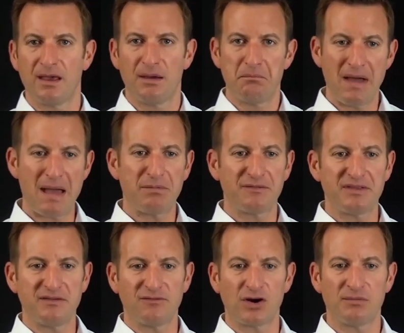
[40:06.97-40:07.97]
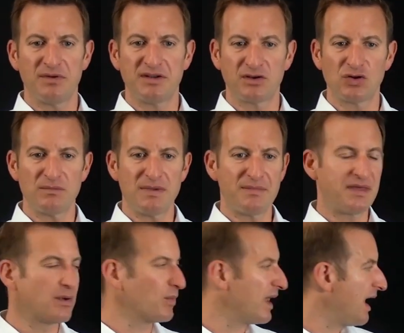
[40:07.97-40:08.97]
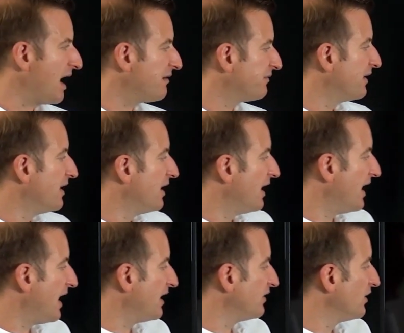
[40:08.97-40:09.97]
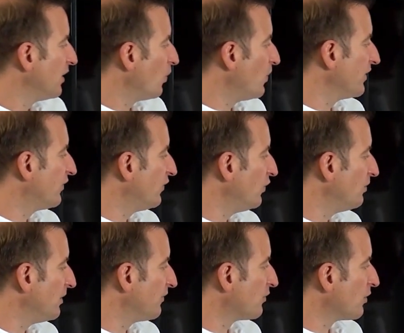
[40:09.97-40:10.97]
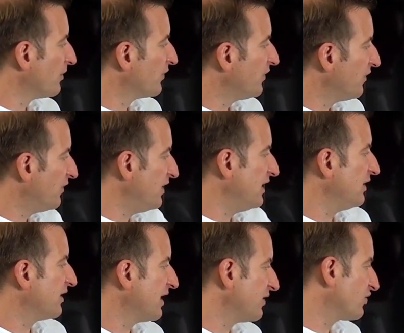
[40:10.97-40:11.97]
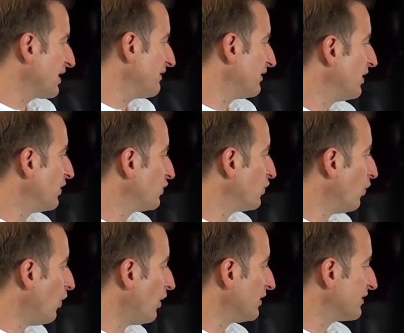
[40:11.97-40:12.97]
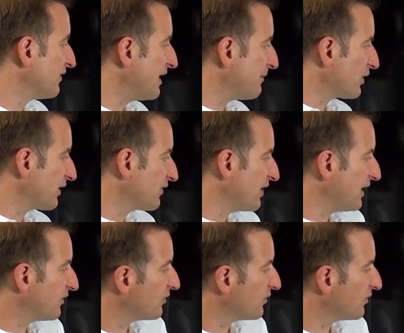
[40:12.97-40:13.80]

map of the environment, a grid map that we have, and we assume if a robot sits here, it can travel to all its neighboring states.